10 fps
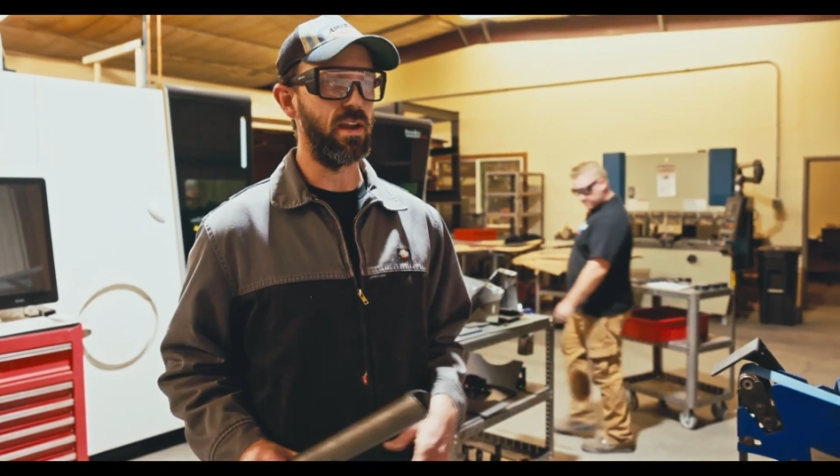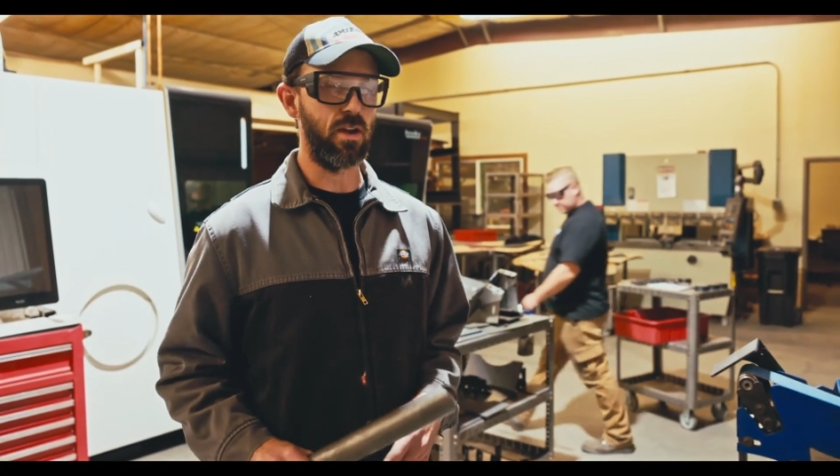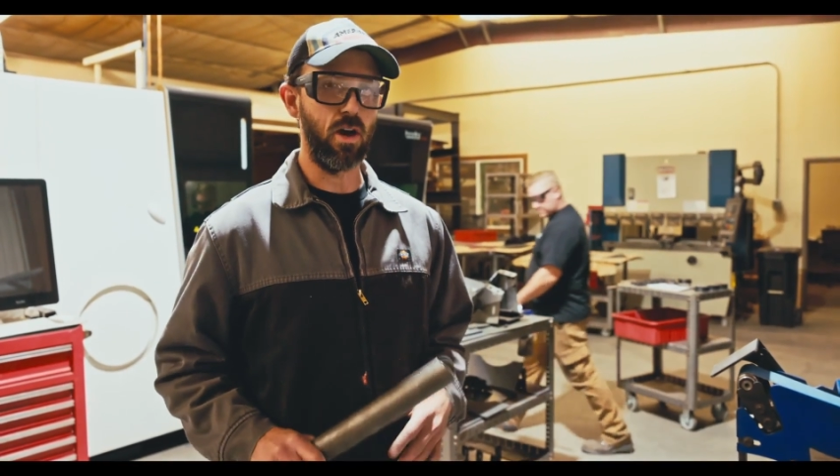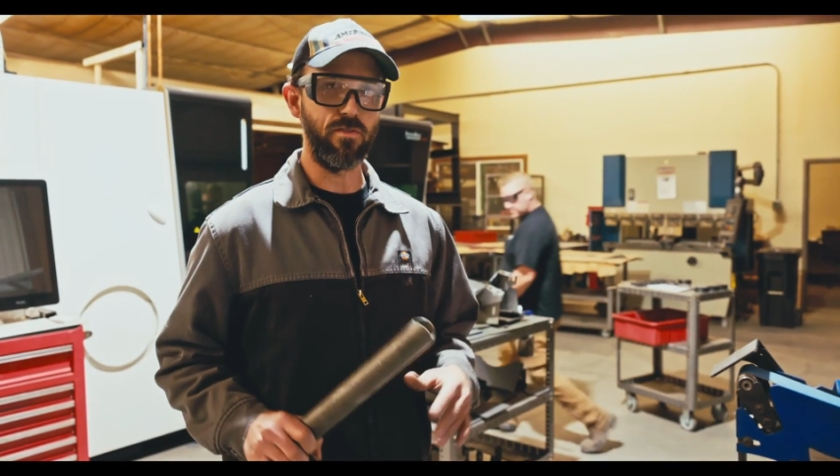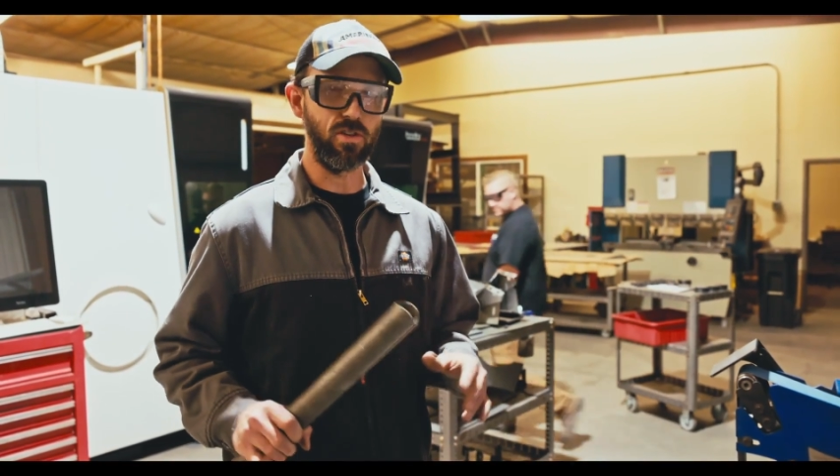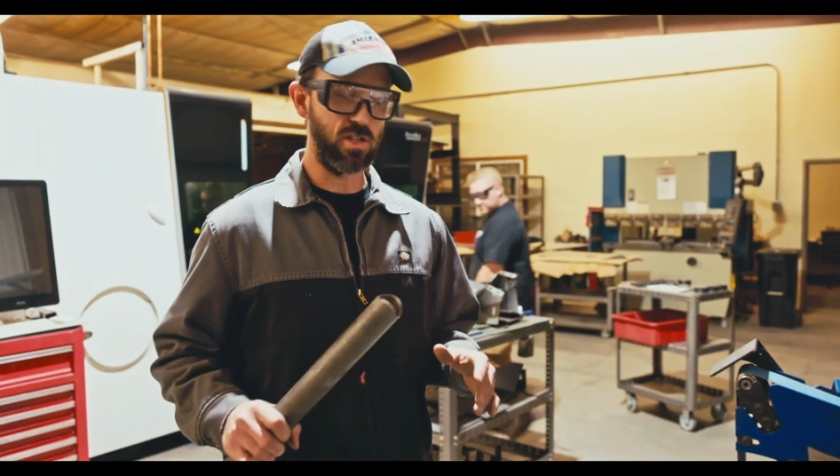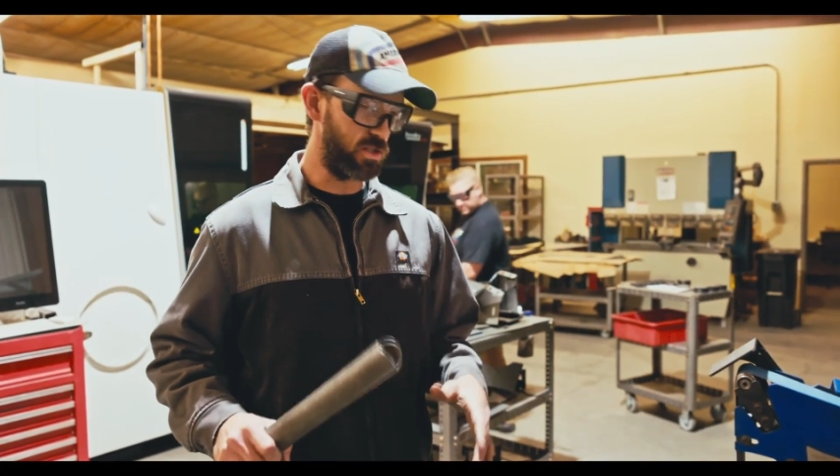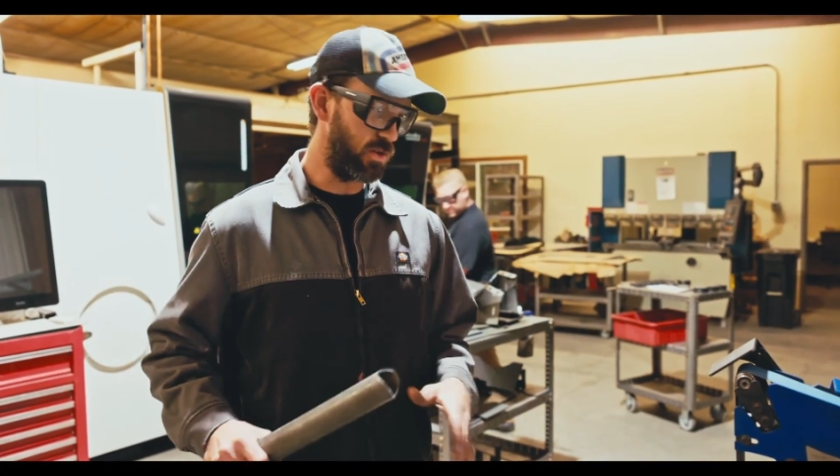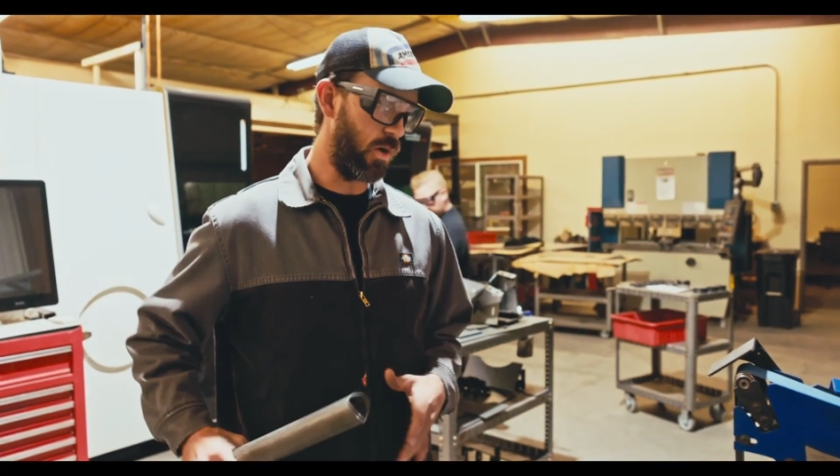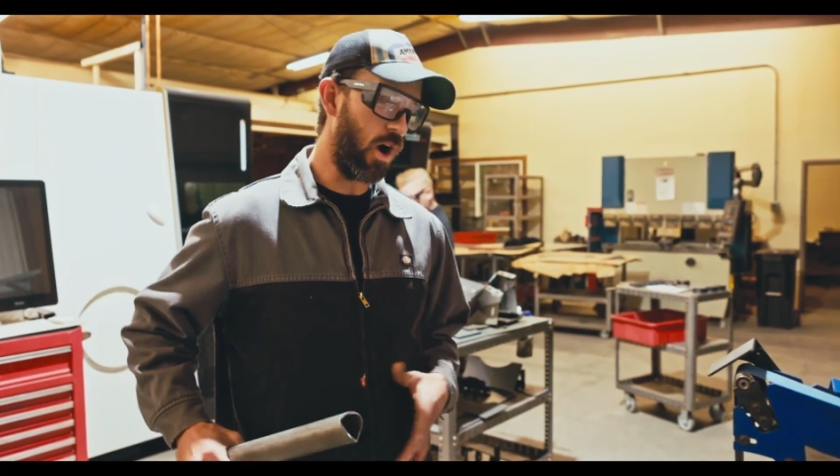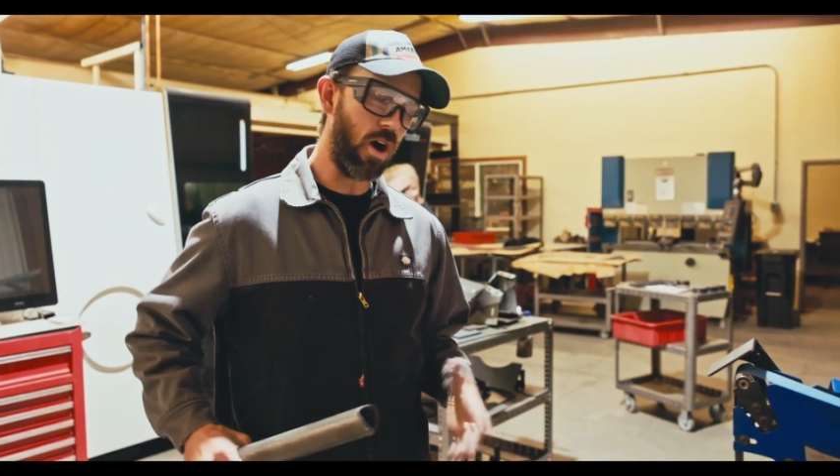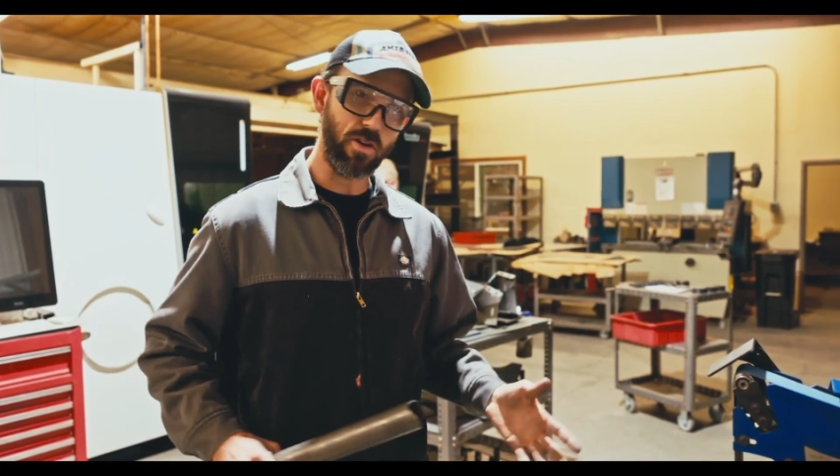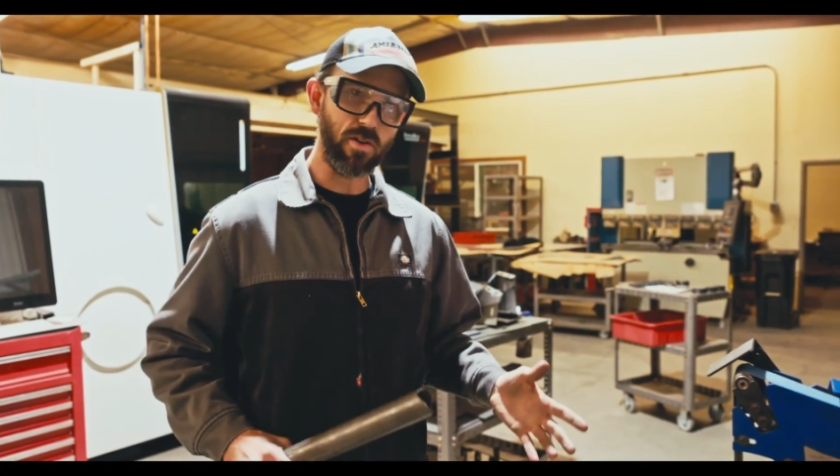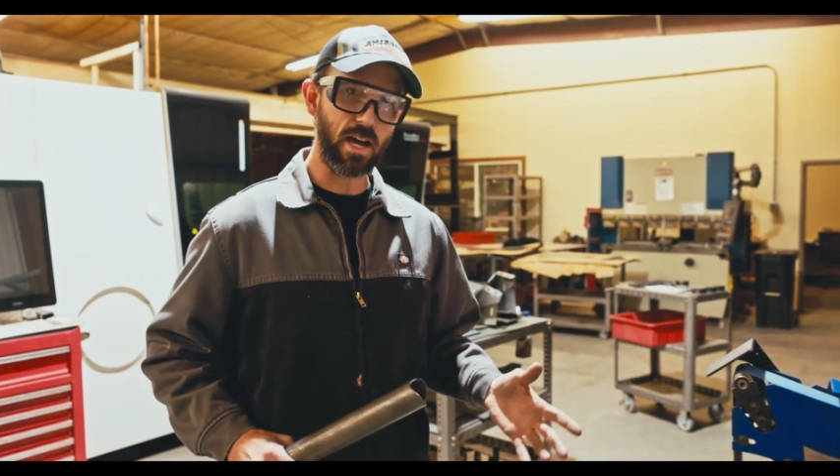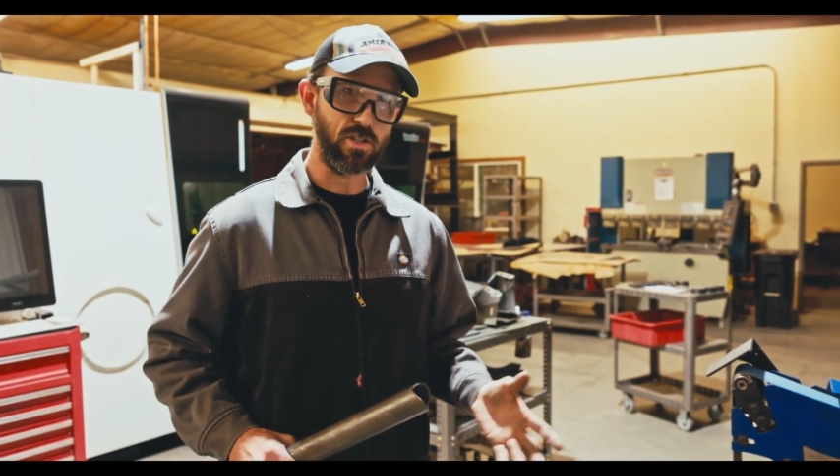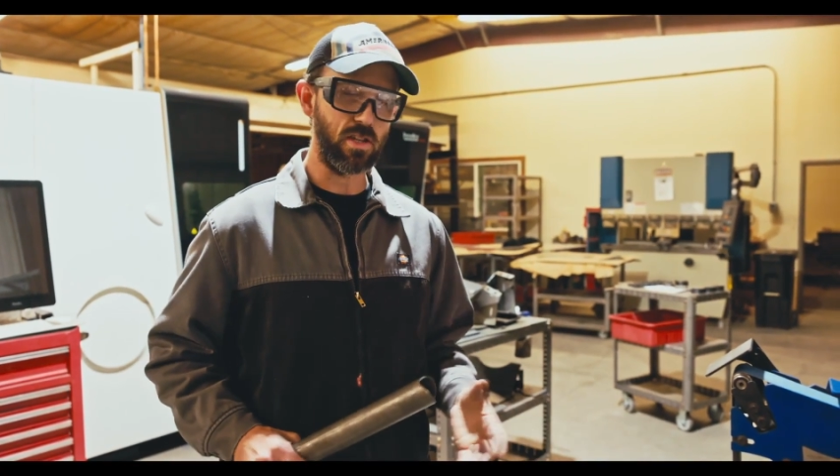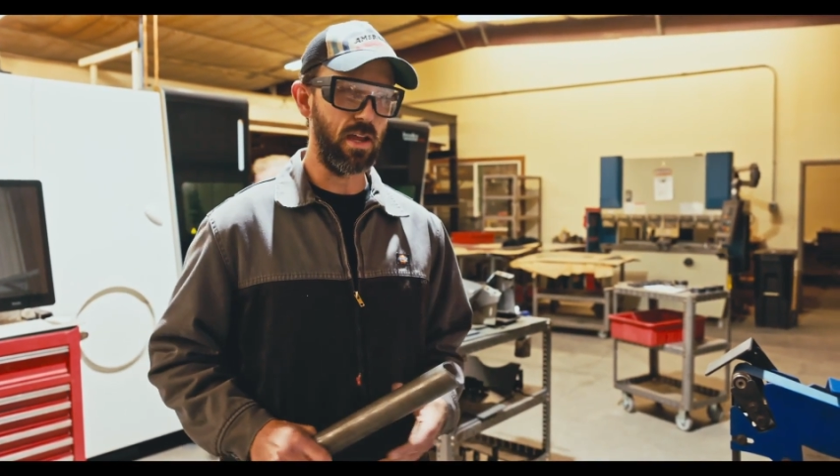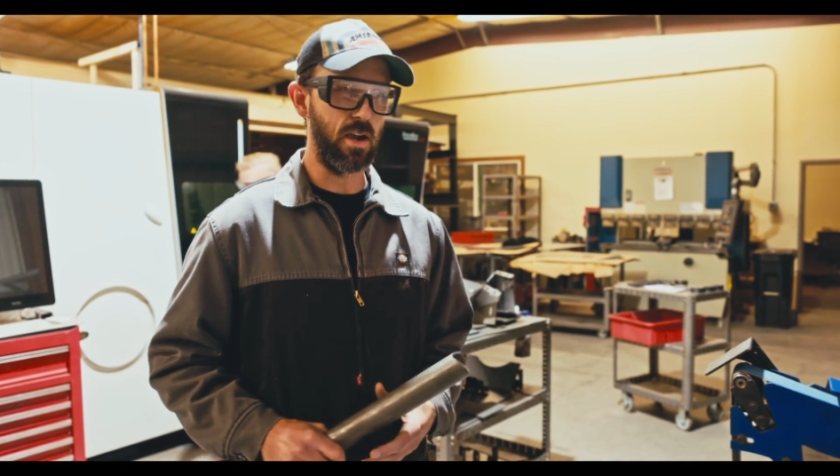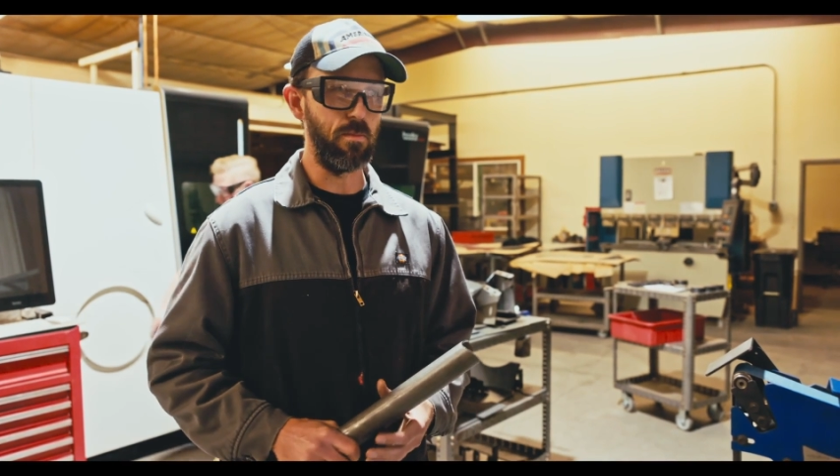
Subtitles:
to go if you just do all your notching there.